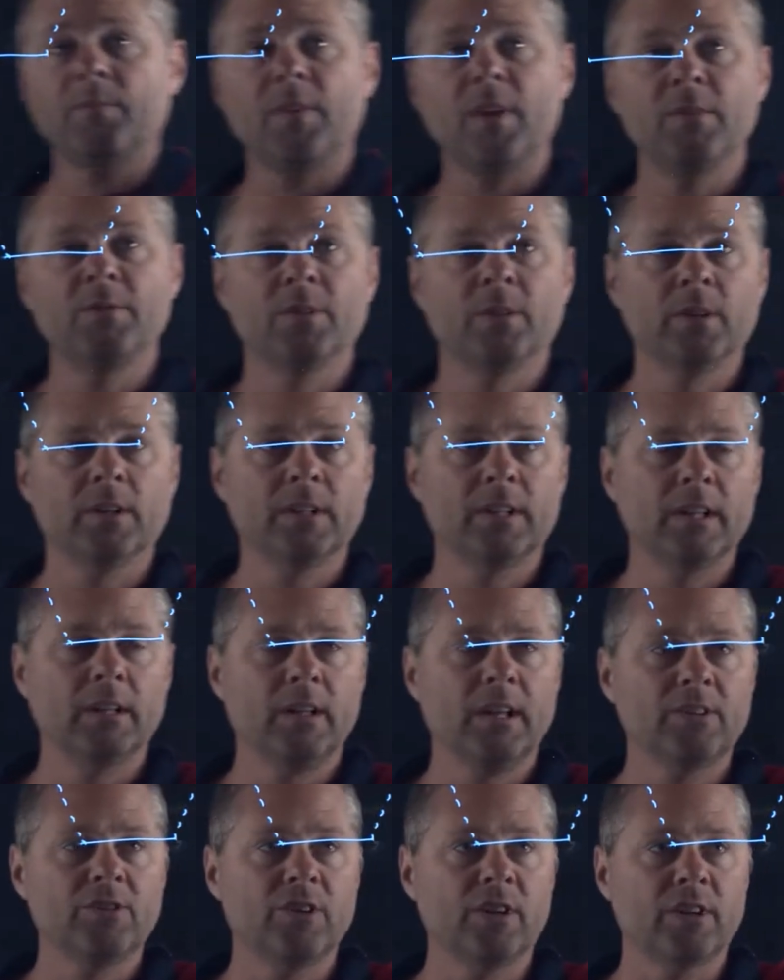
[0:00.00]
If you look at the
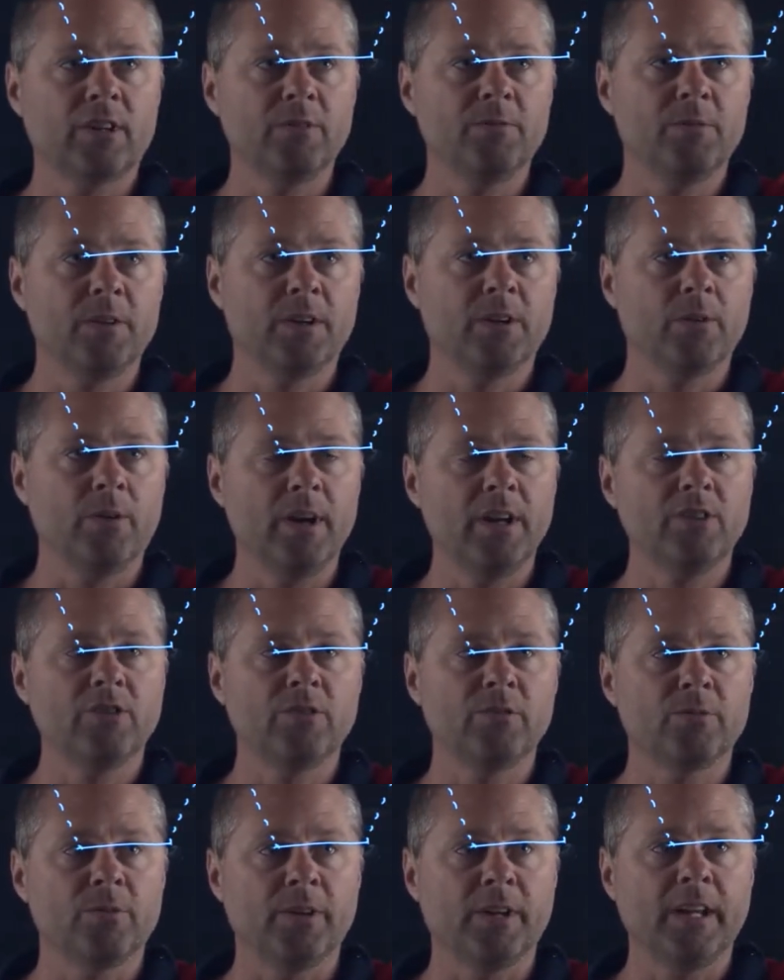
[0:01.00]
electron
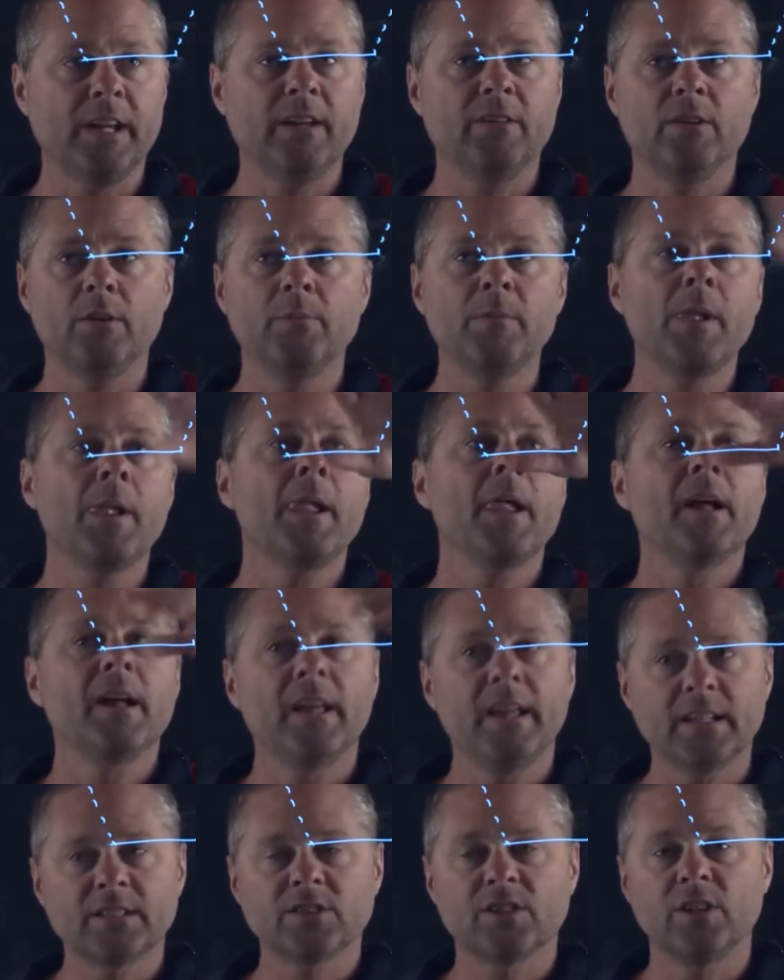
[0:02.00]
configuration for helium,
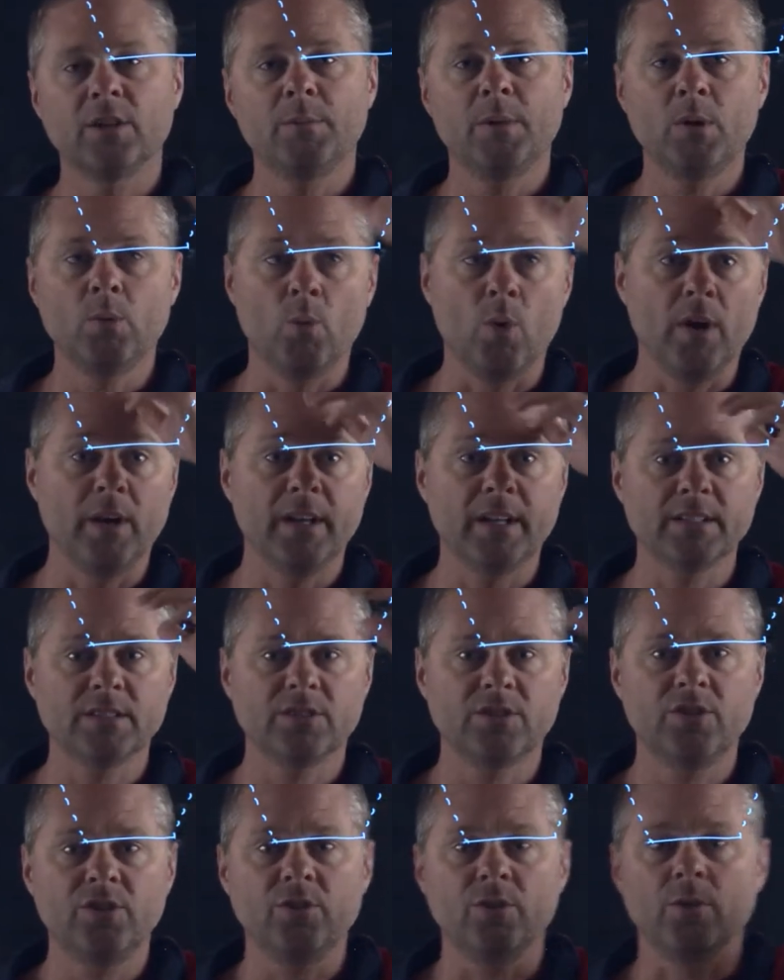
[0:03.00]
it's going to be
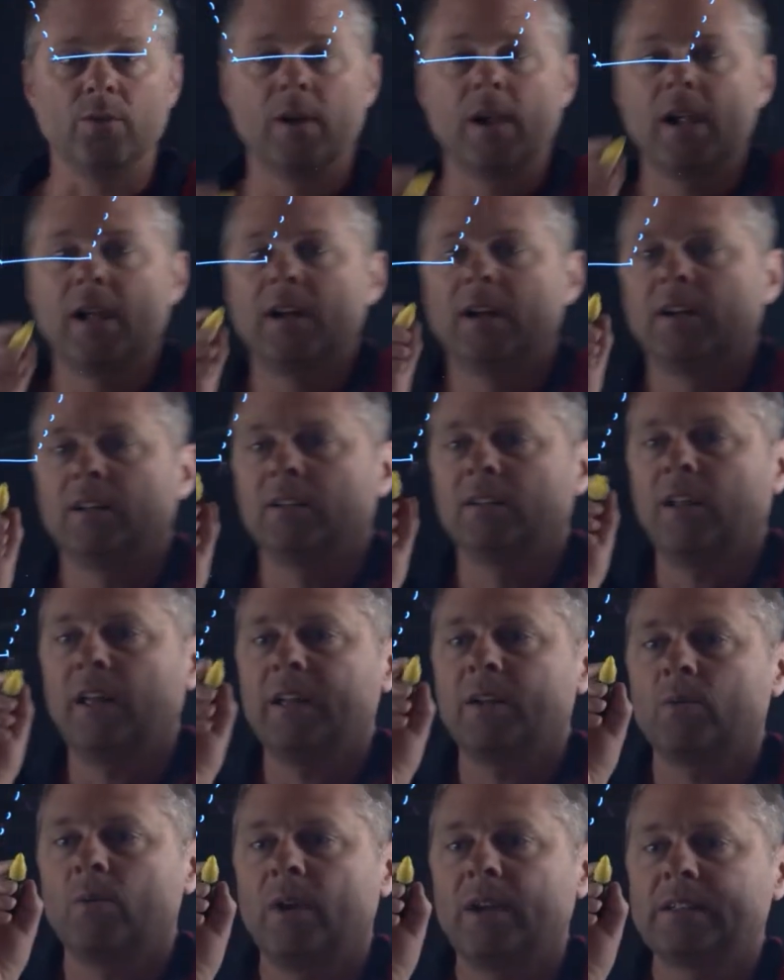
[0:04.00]
1s2.
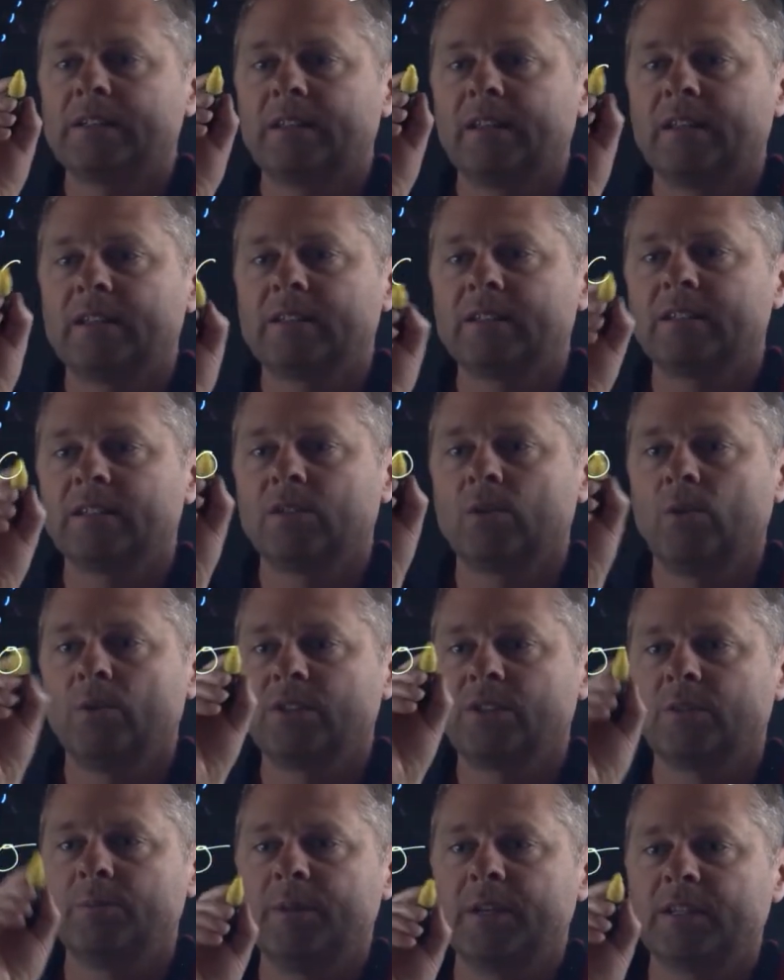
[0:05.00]
Likewise, this is going
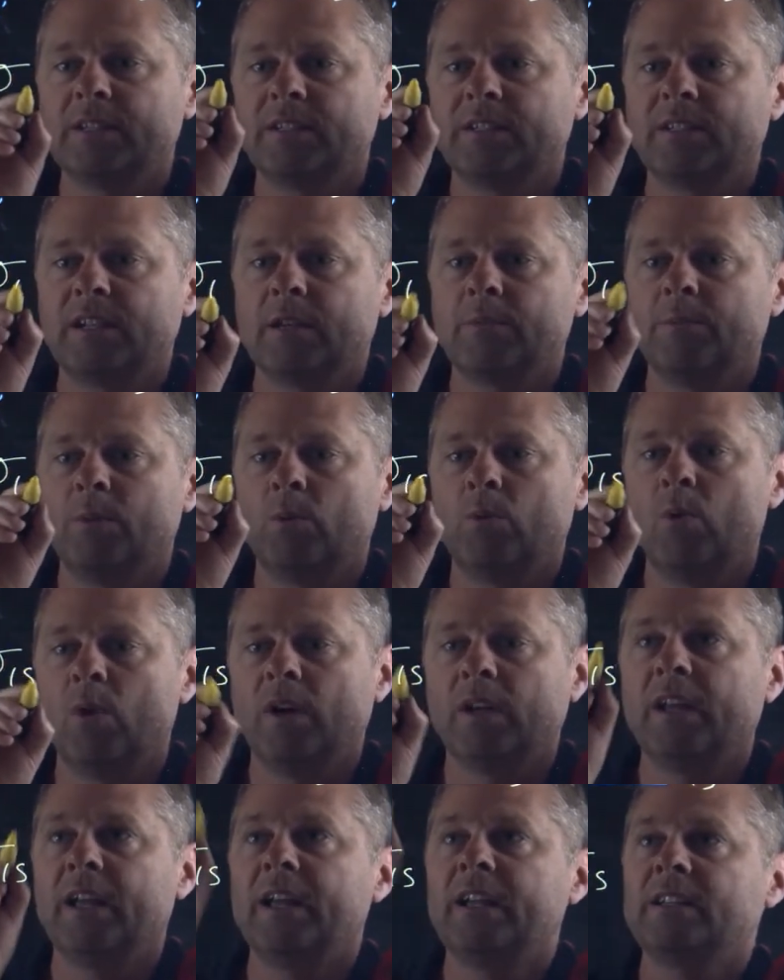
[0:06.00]
to be a sigma
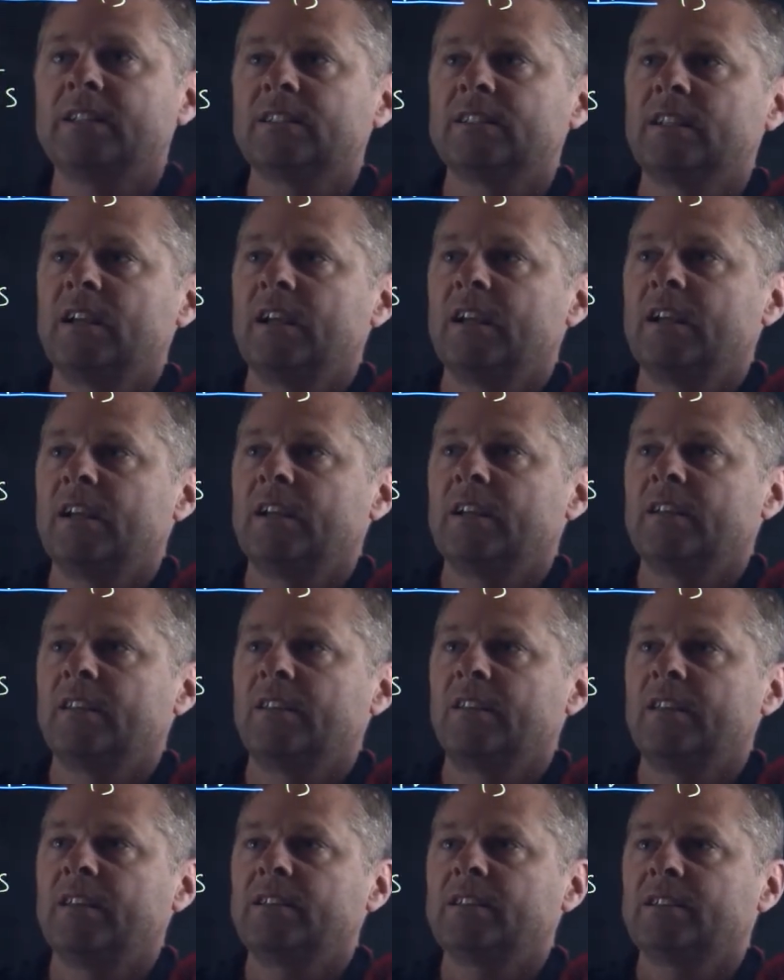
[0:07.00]
1s.
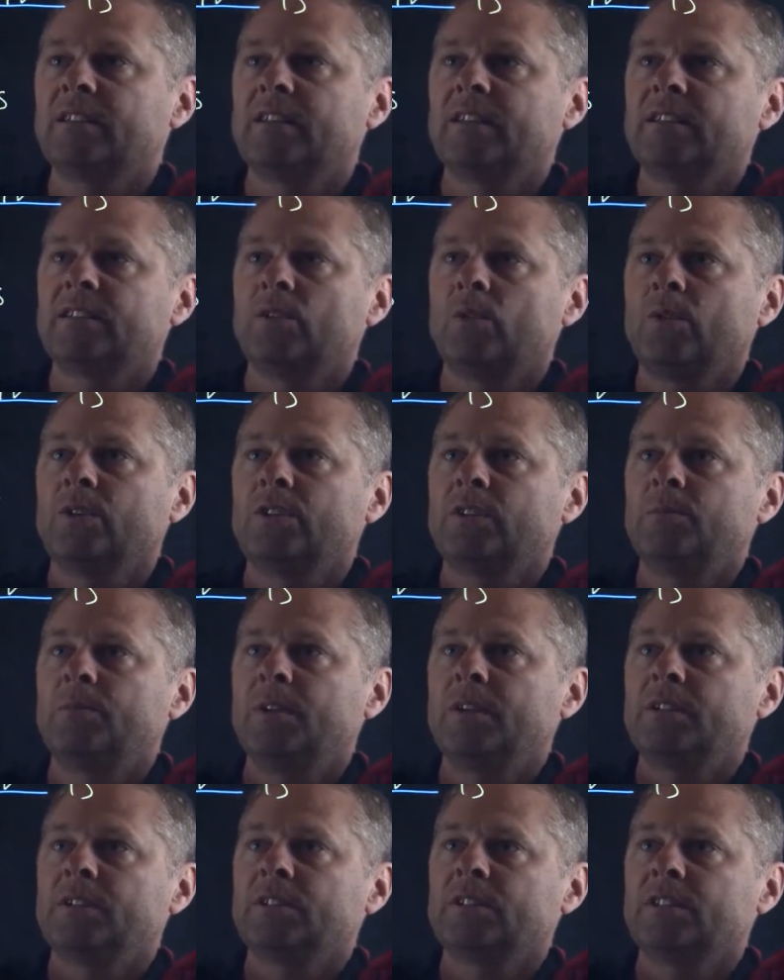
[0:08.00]
This is going to be
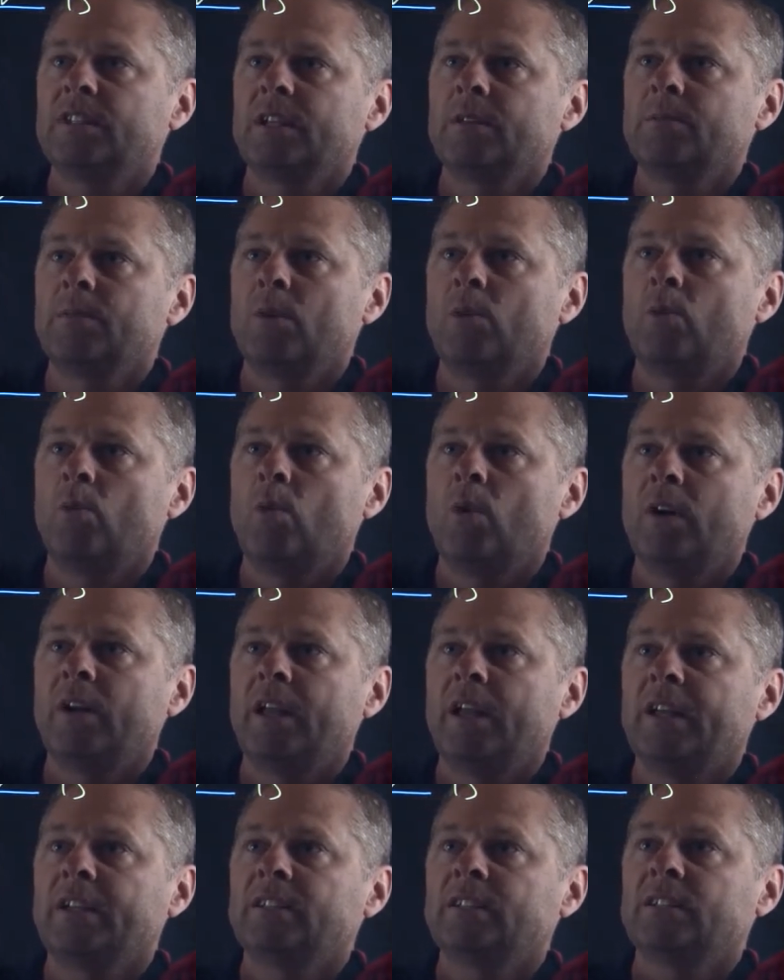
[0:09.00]
a sigma
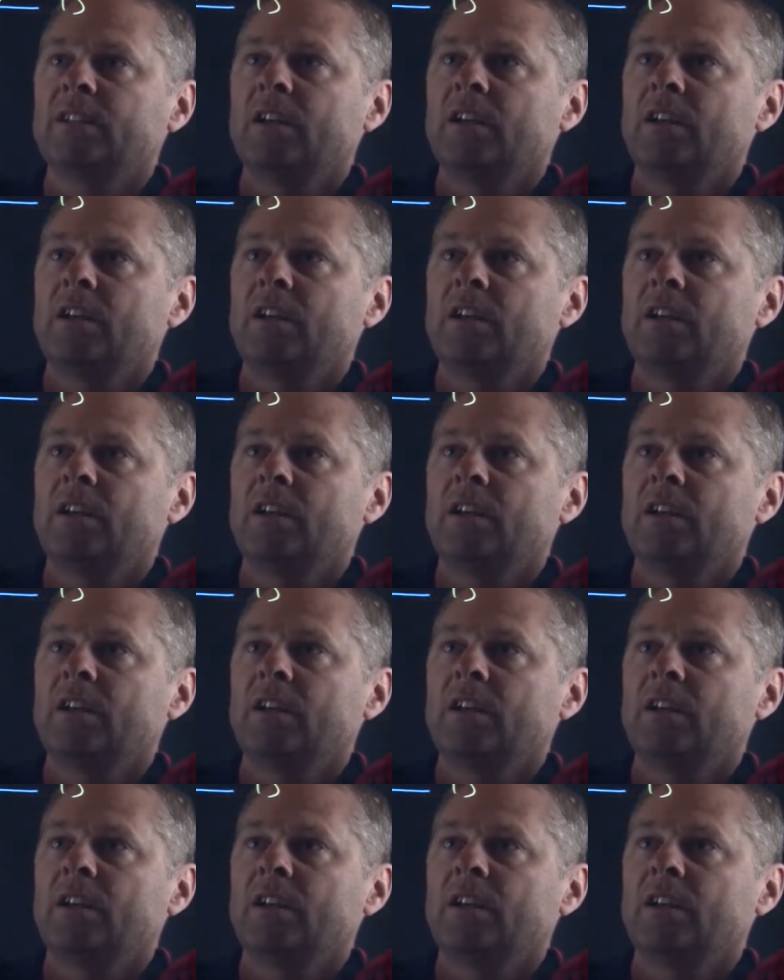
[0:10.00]
1s